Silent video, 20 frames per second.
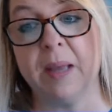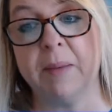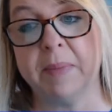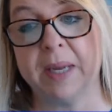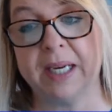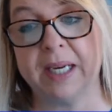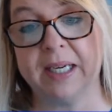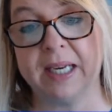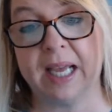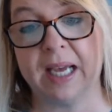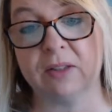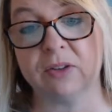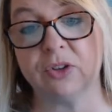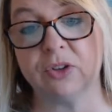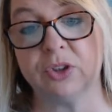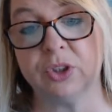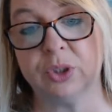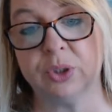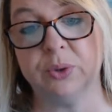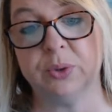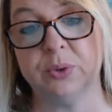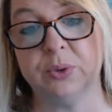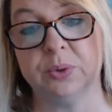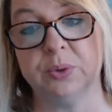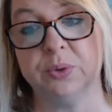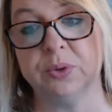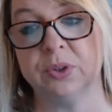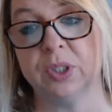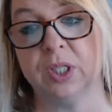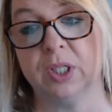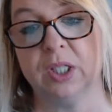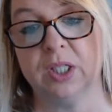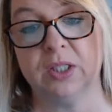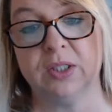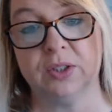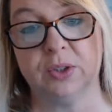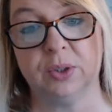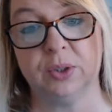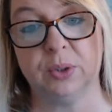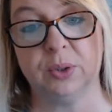may now choose
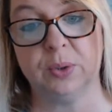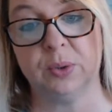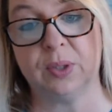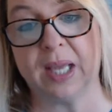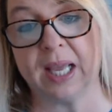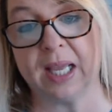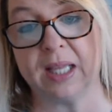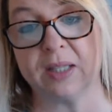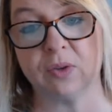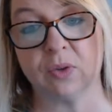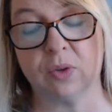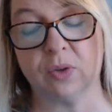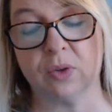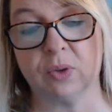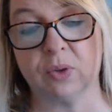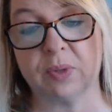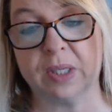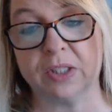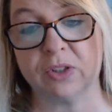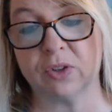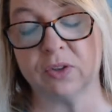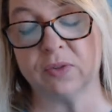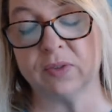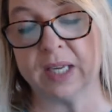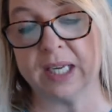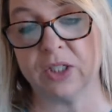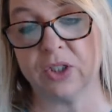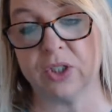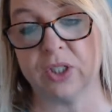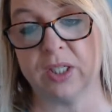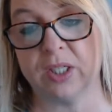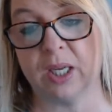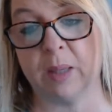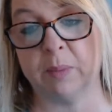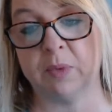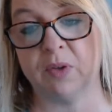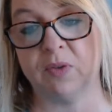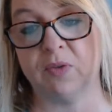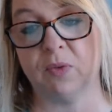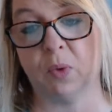to cancel the reservation up
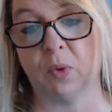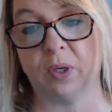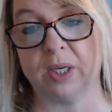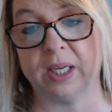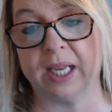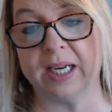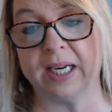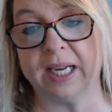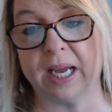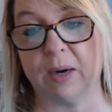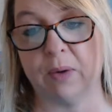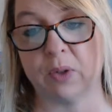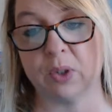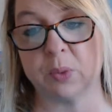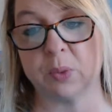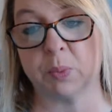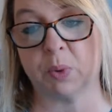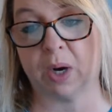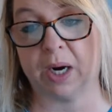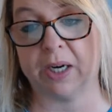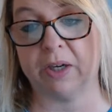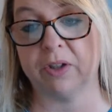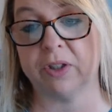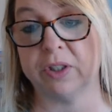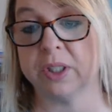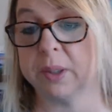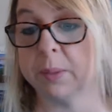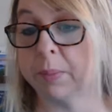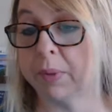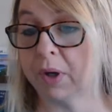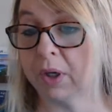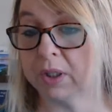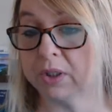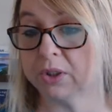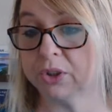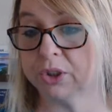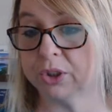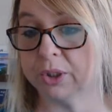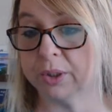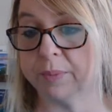to 48 hours prior to
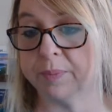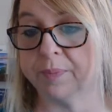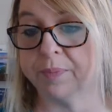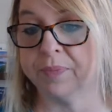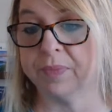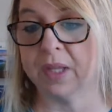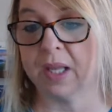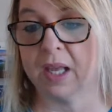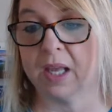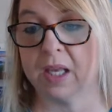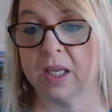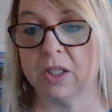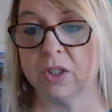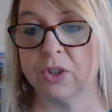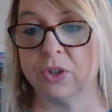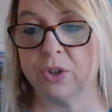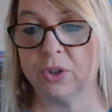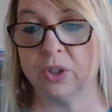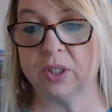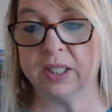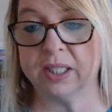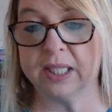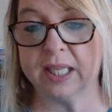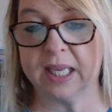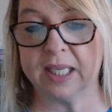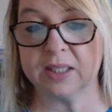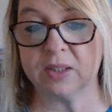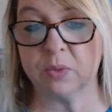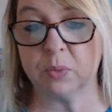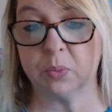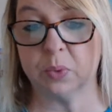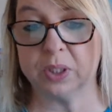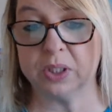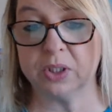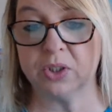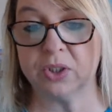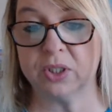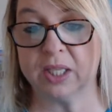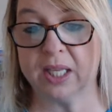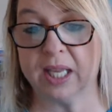departure. Should a guest
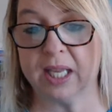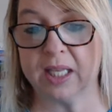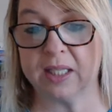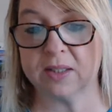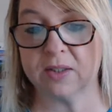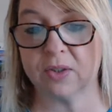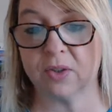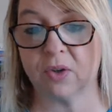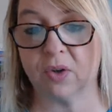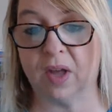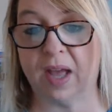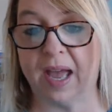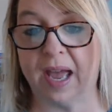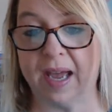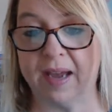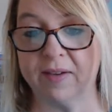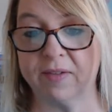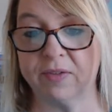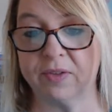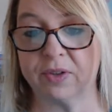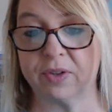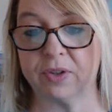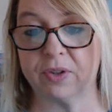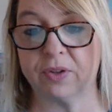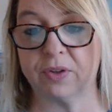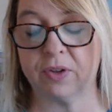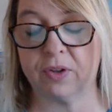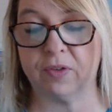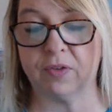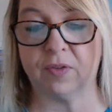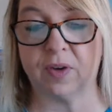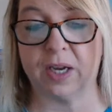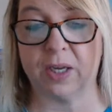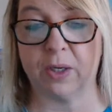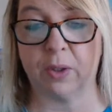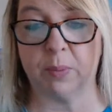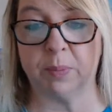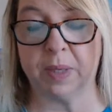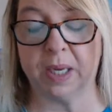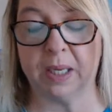wish to cancel after their
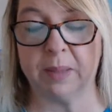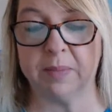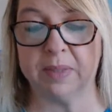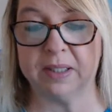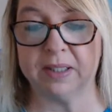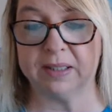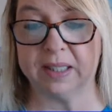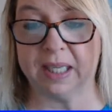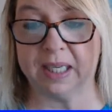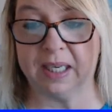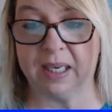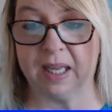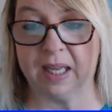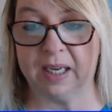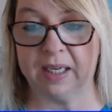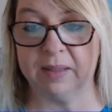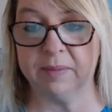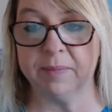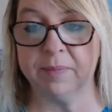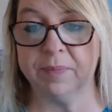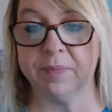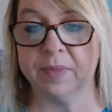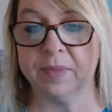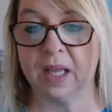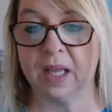final payment deadline,